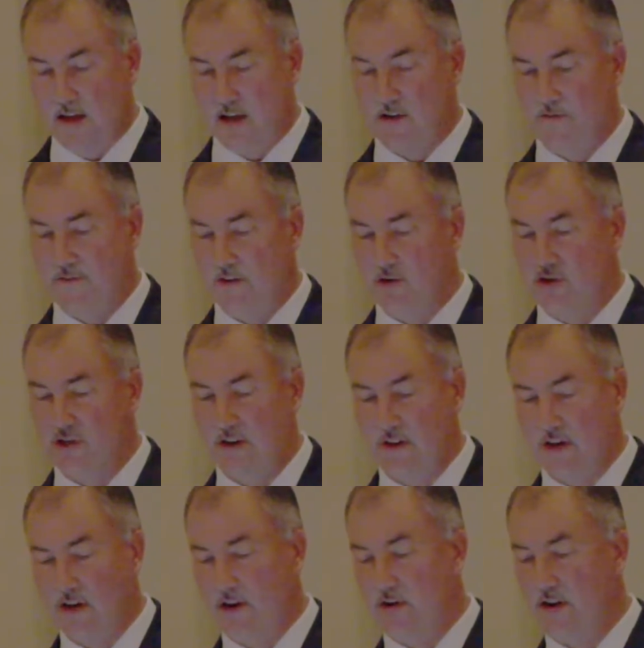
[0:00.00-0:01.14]
In the future,
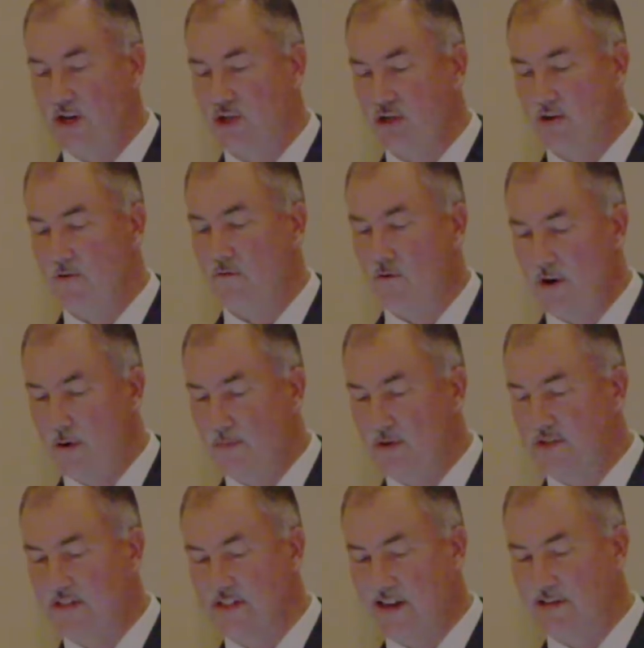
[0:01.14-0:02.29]
the integration of wearable
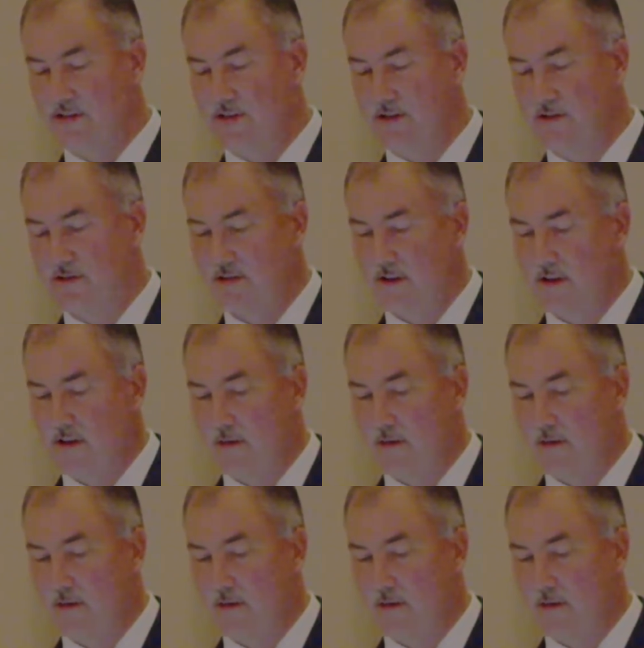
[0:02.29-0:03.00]
sensors,